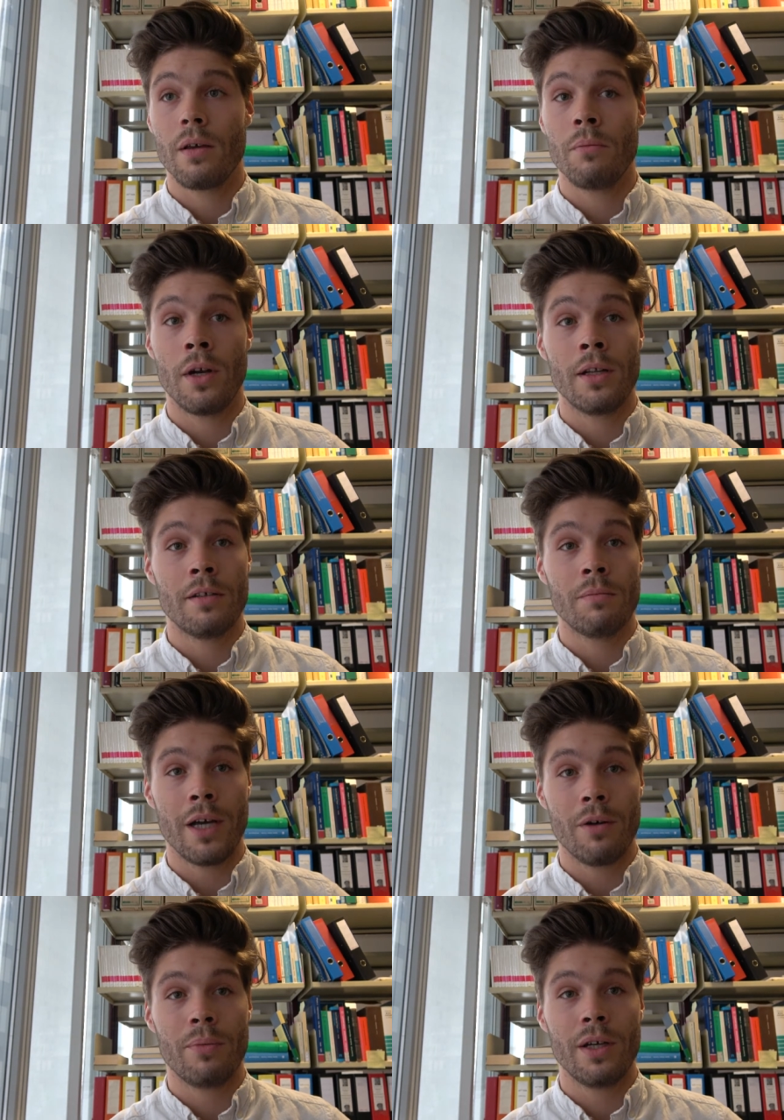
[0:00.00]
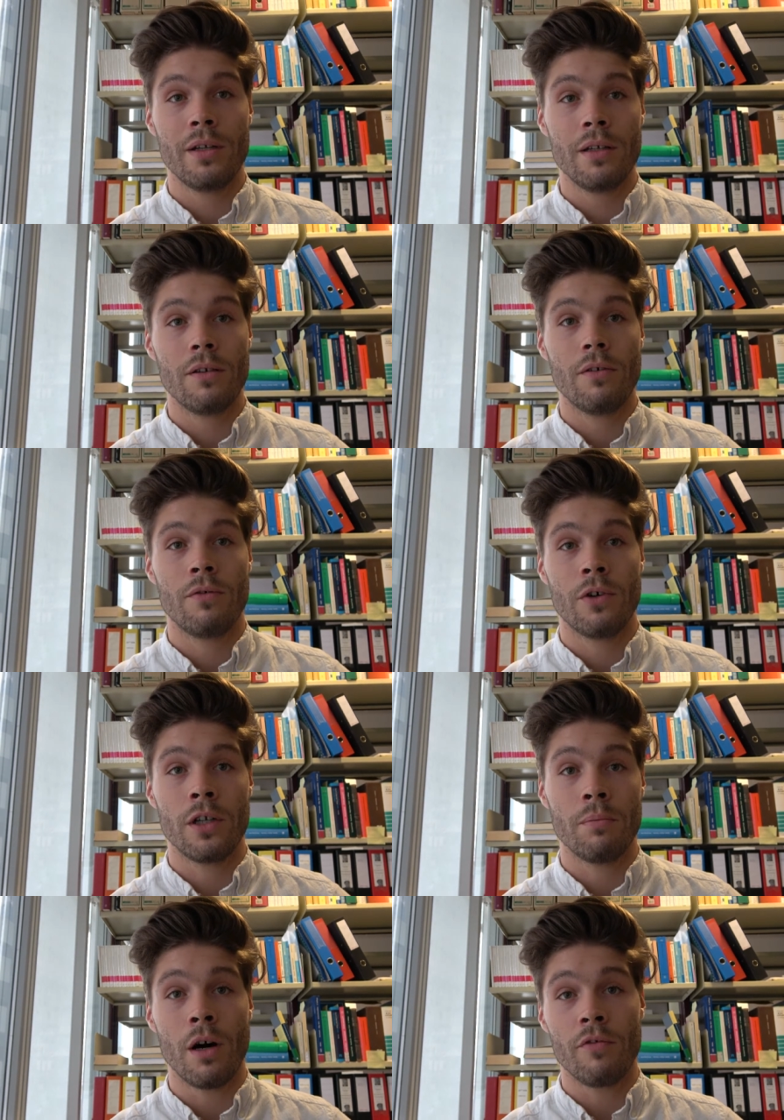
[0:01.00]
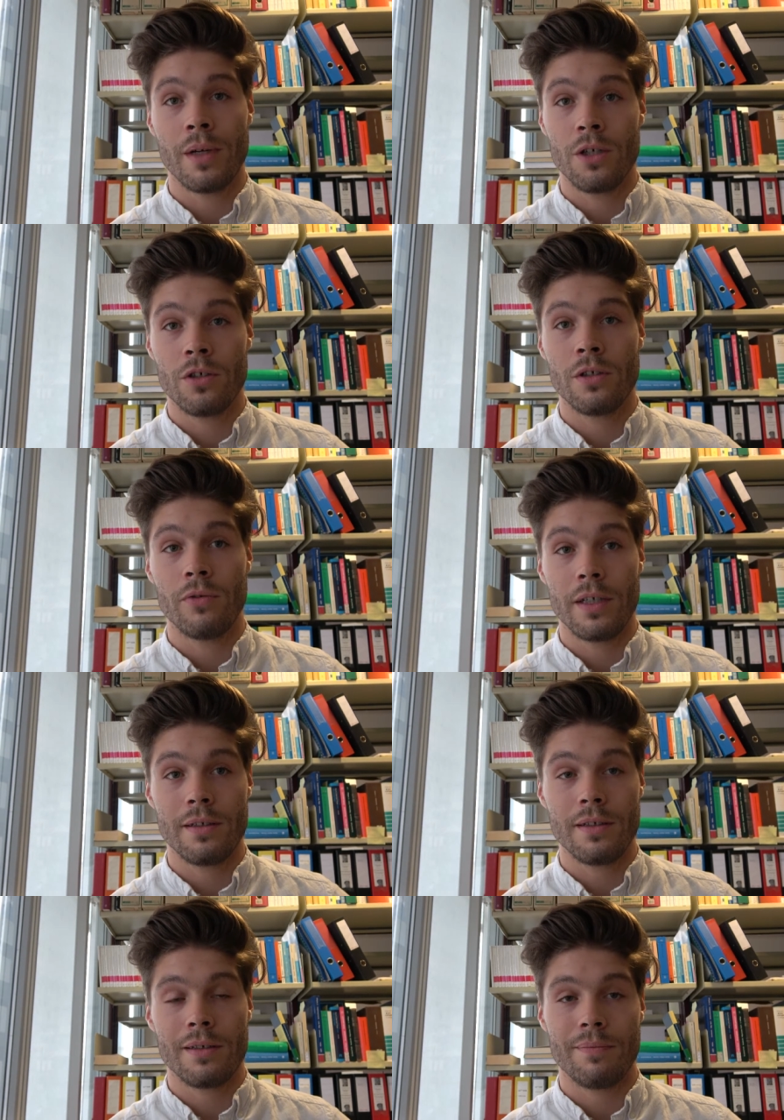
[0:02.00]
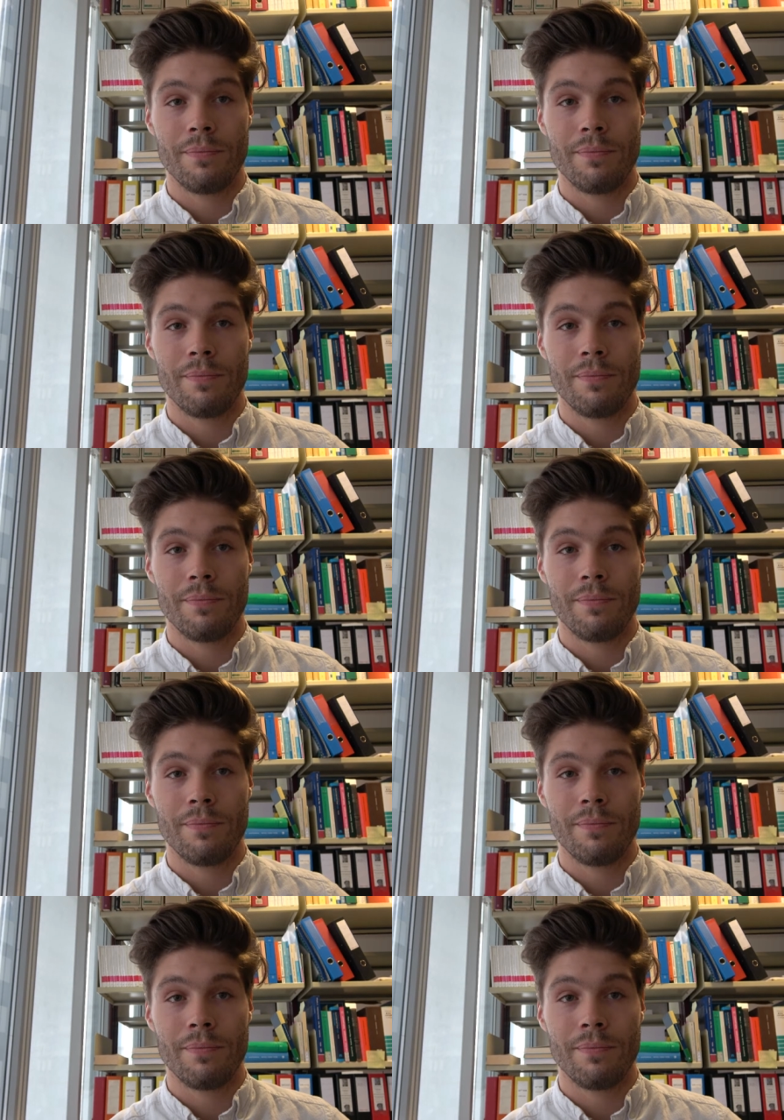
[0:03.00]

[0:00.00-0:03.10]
But it is my opinion for the above mentioned reasons.